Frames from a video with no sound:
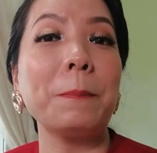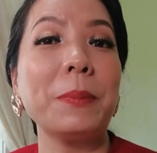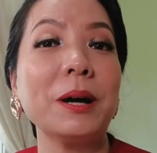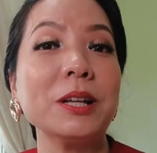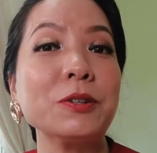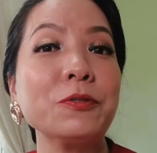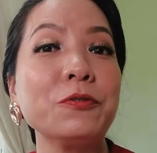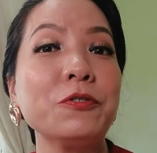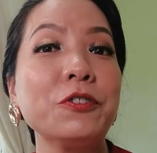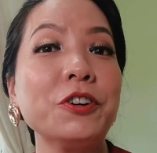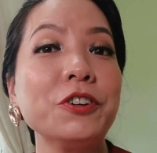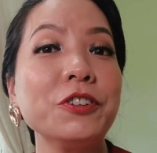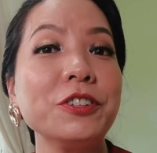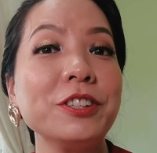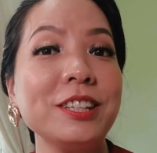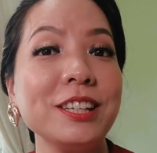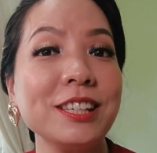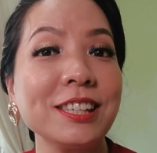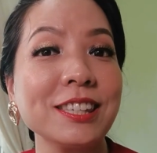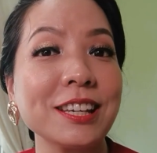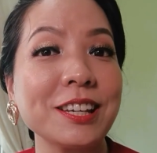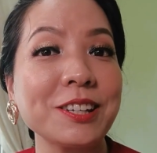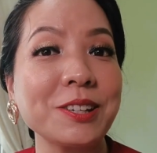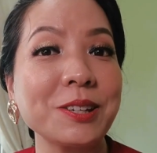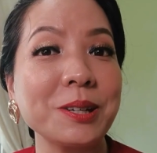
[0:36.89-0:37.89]
But for
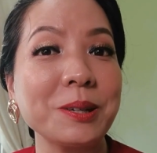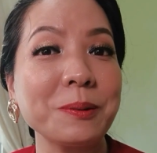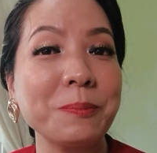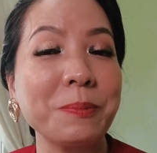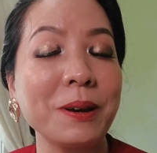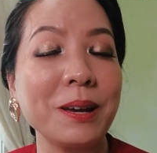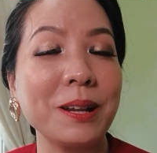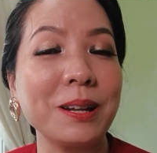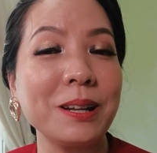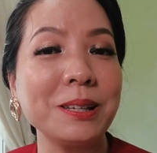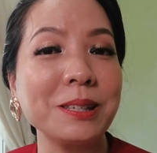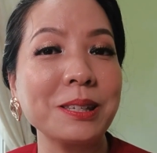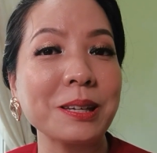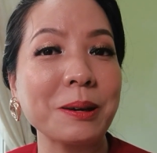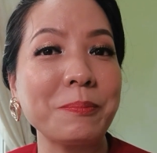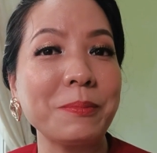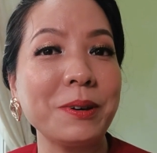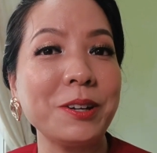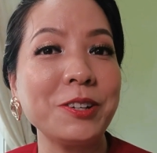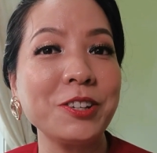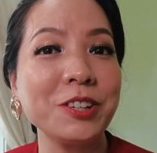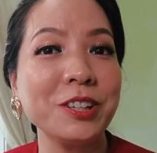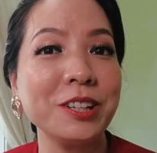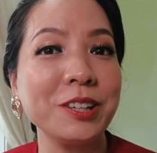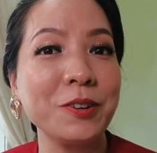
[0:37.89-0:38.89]
these eyeshadow palettes I'm
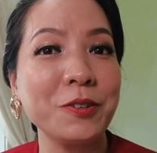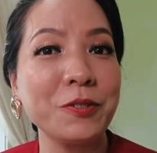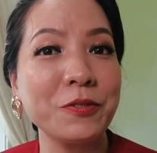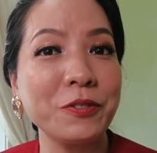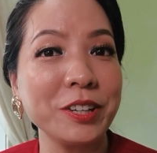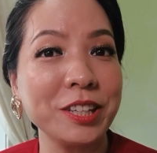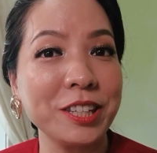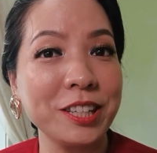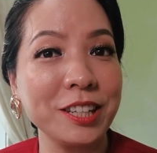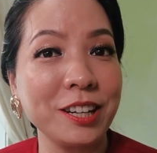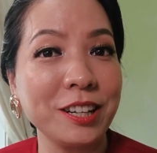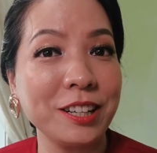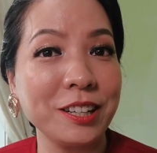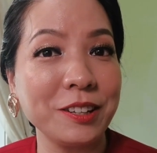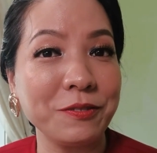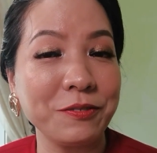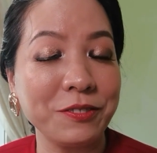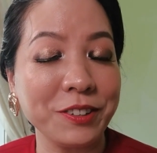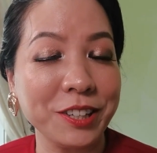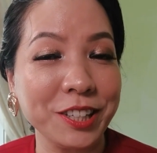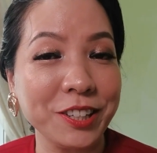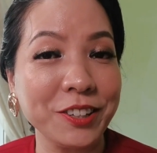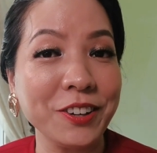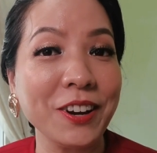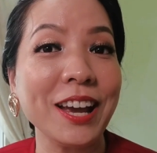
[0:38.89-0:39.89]
mentioning over here in the
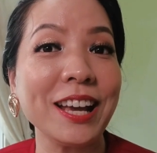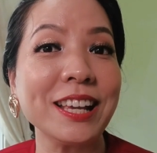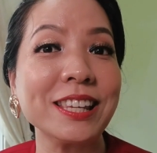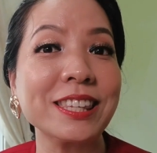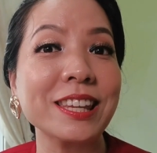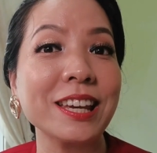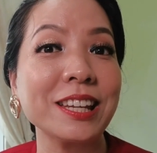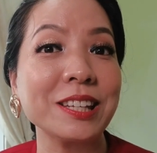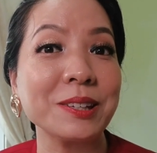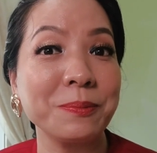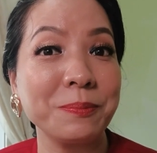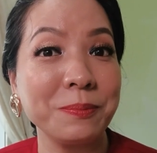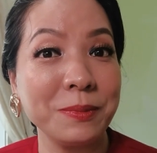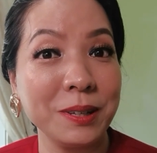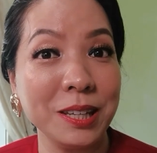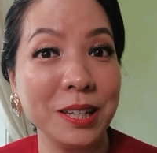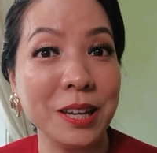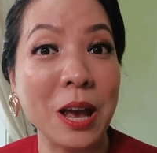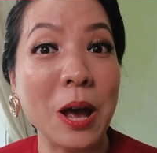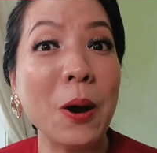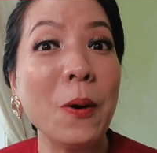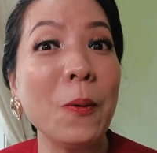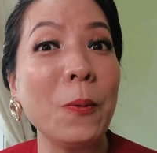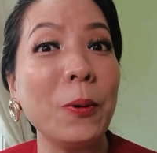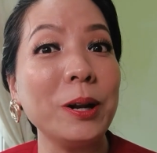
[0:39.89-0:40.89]
video, excite
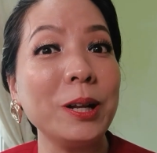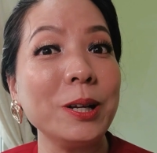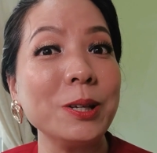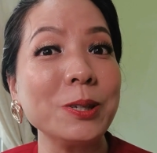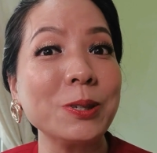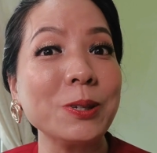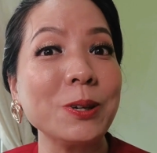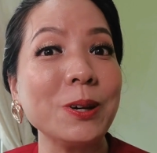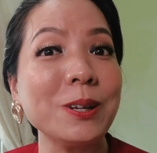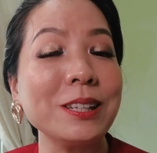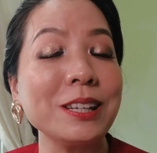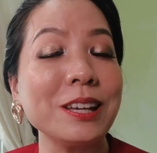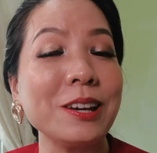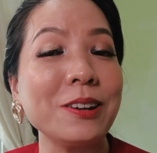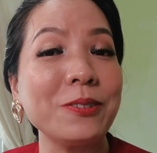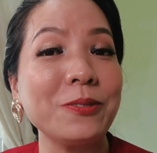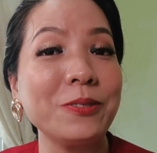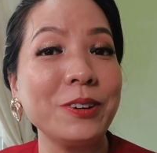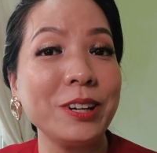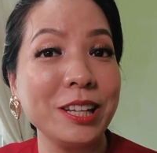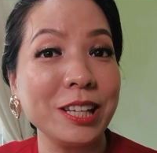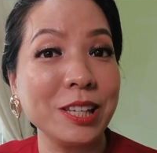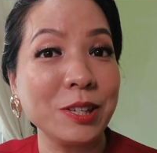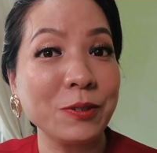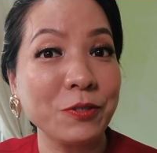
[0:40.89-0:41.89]
me. When I saw
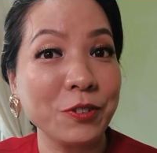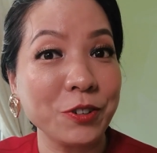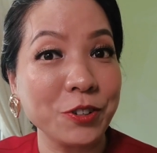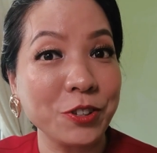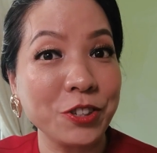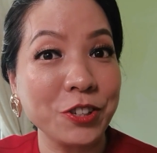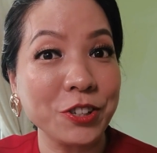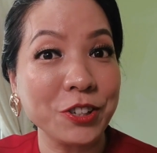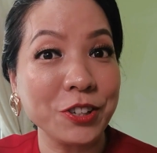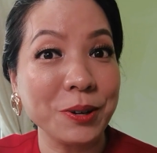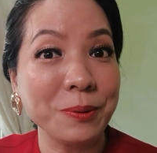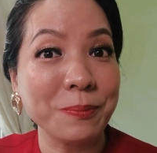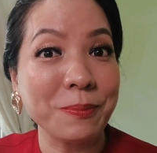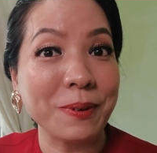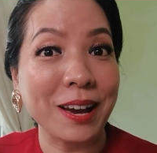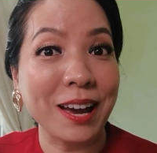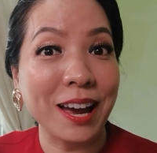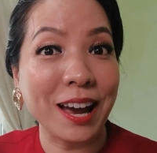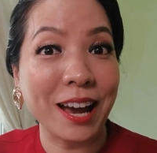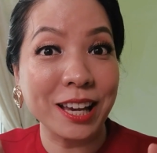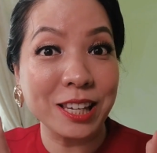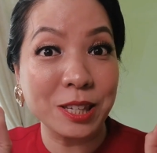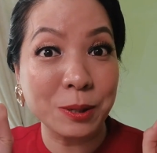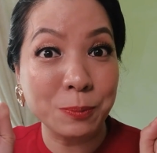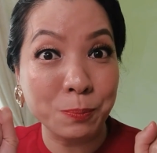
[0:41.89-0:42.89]
their release photo,
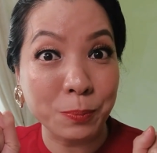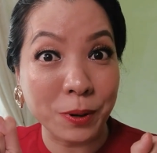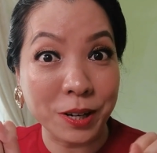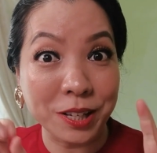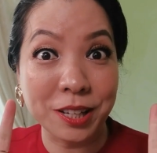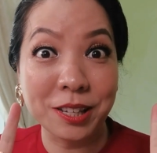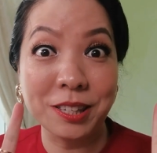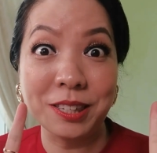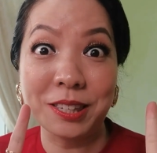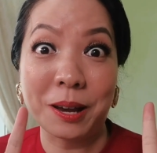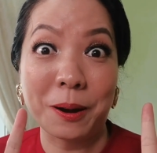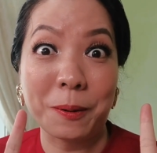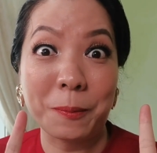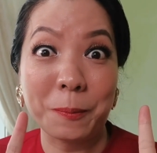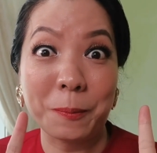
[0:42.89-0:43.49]
my eyes brightens